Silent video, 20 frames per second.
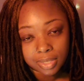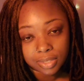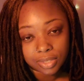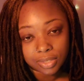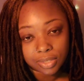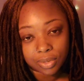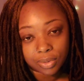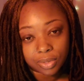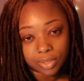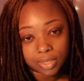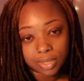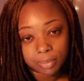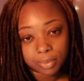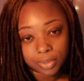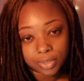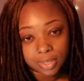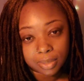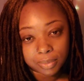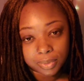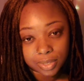Just go to
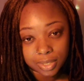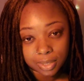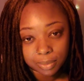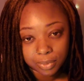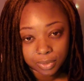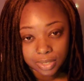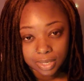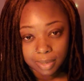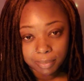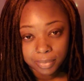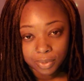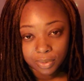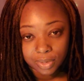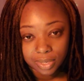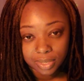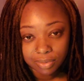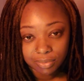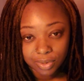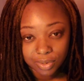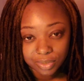
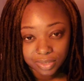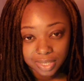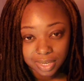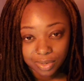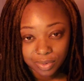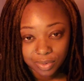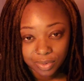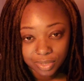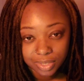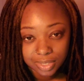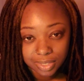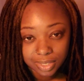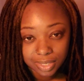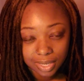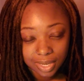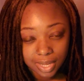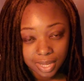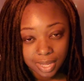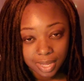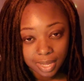www.MNHONEYROSE.org.
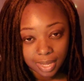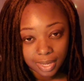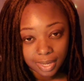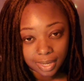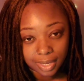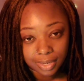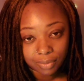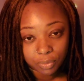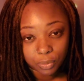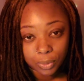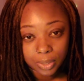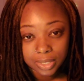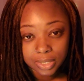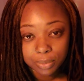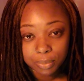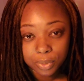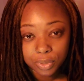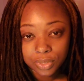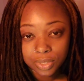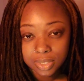And if you would like
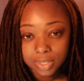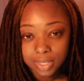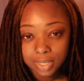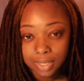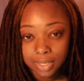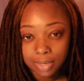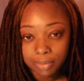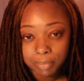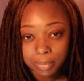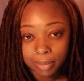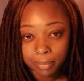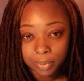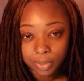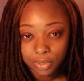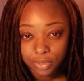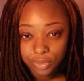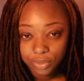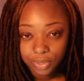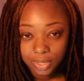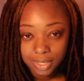to purchase any of my
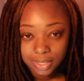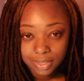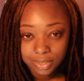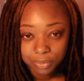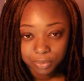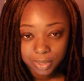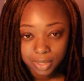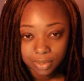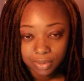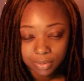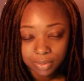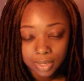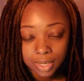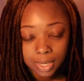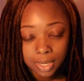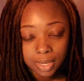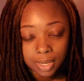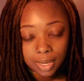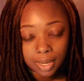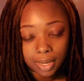books, you can as well.
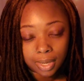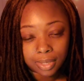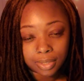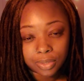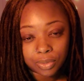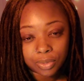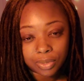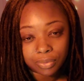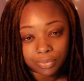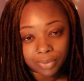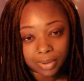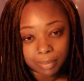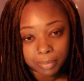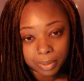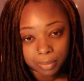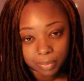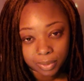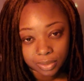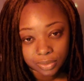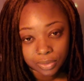And you can find
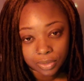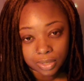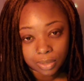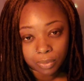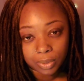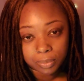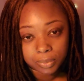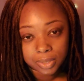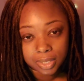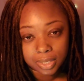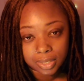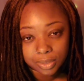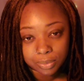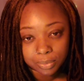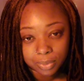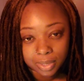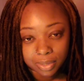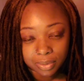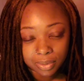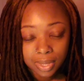my books on that website as
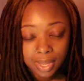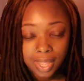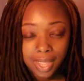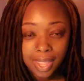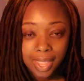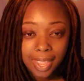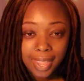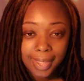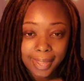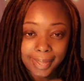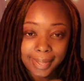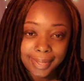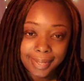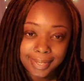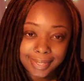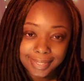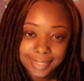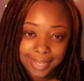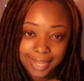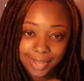well.
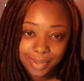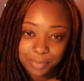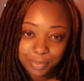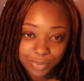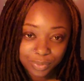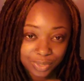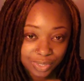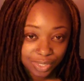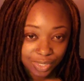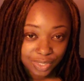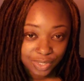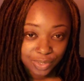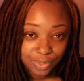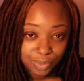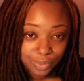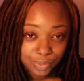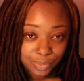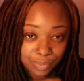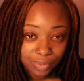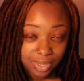And I will see
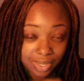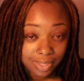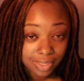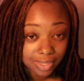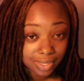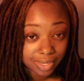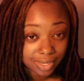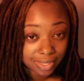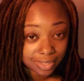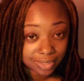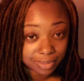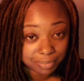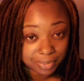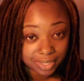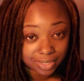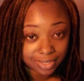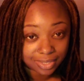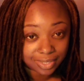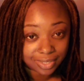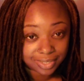you in the next
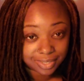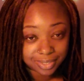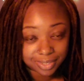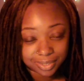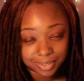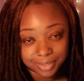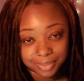message.